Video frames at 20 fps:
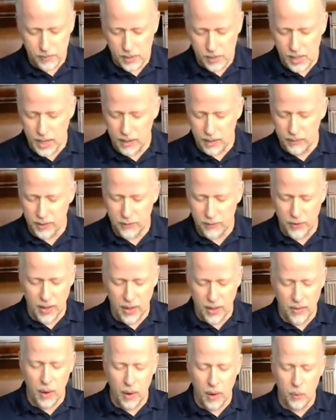Heavenly
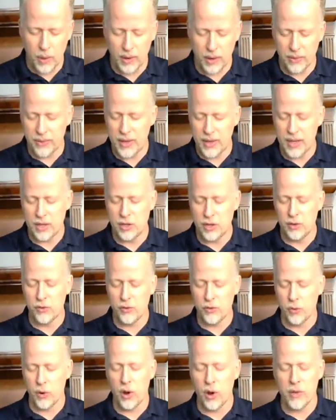Father, I want to thank you
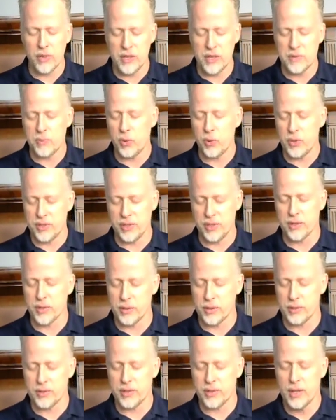for all these boys and
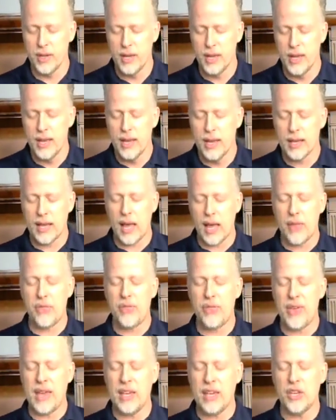girls. God,
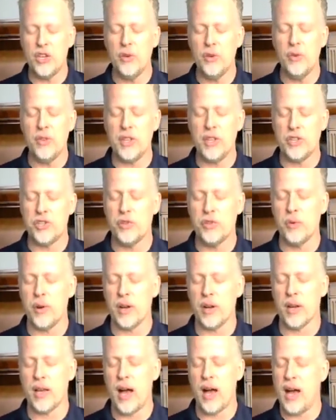thank you that you are
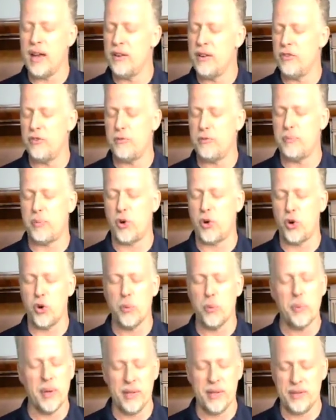a God of
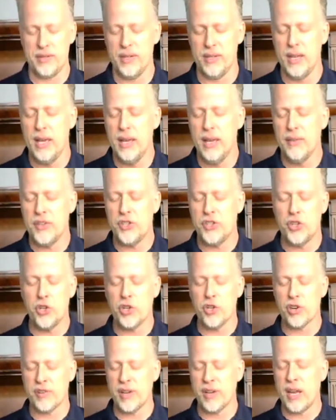purpose, that
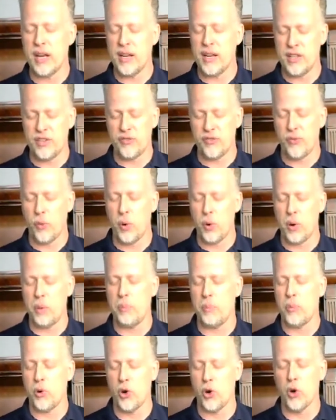you created us for a
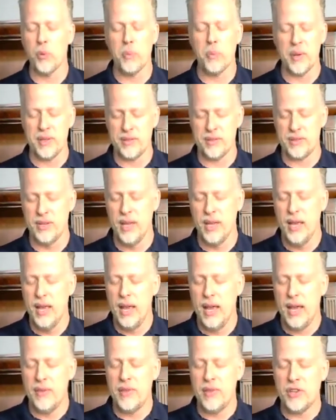purpose,
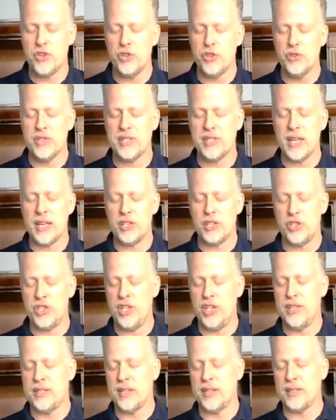and that you set
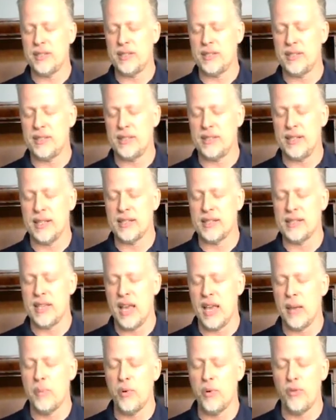Jesus as an
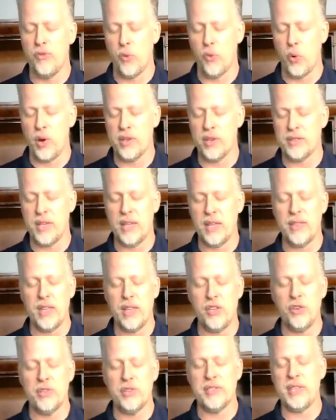example for us, and
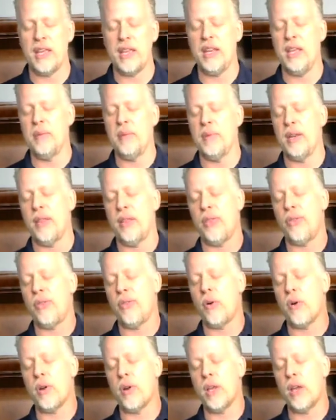that you set him in
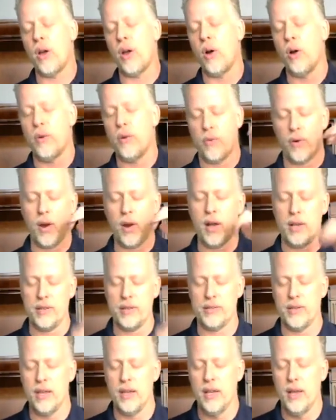authority over
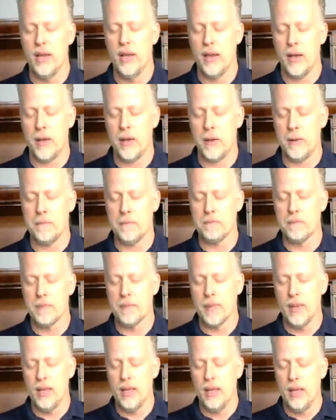us,
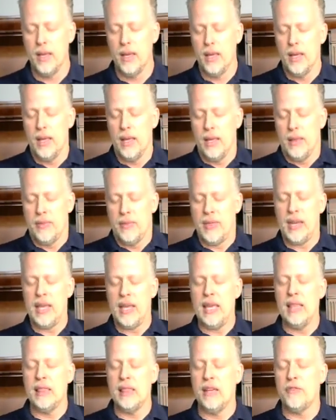that
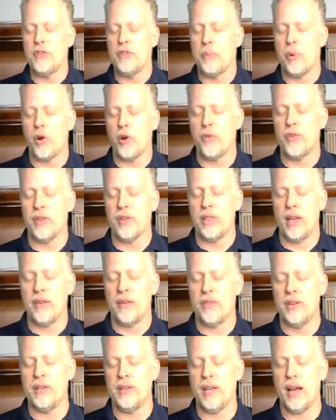he lived a perfect
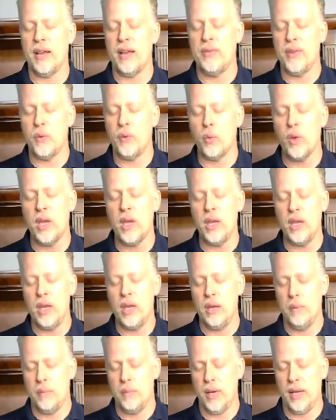life and died that
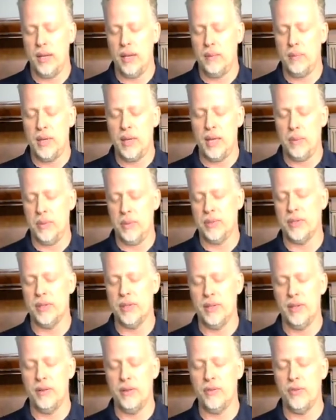we might be able to
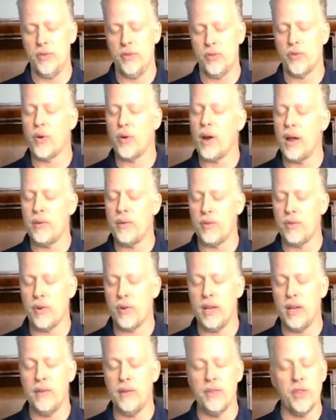live forever,
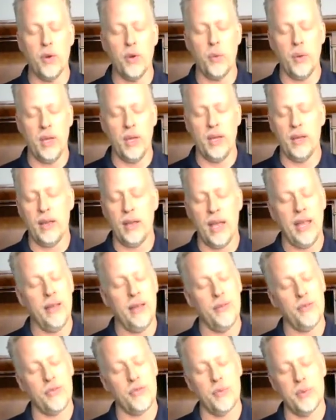even though we
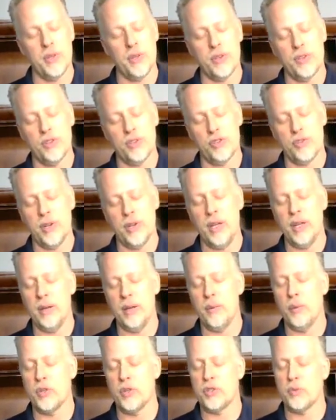ate from the tree,
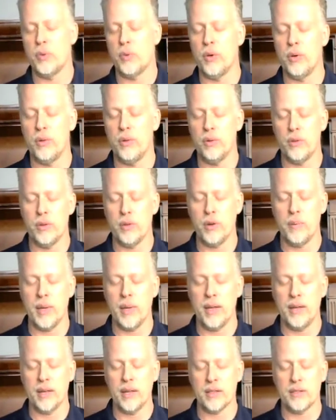which we'll learn
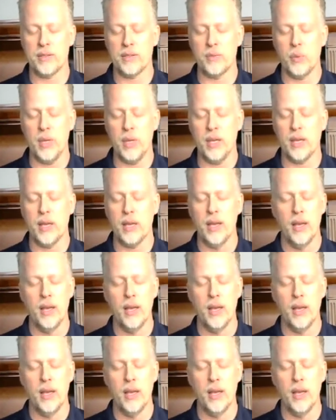about next week.